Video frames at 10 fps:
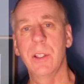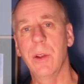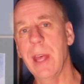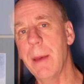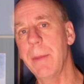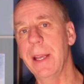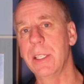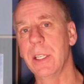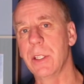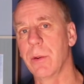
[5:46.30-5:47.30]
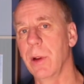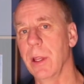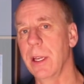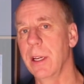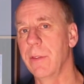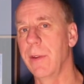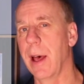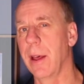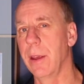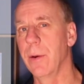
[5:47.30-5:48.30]
So that makes this a really good
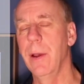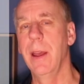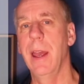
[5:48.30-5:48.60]
value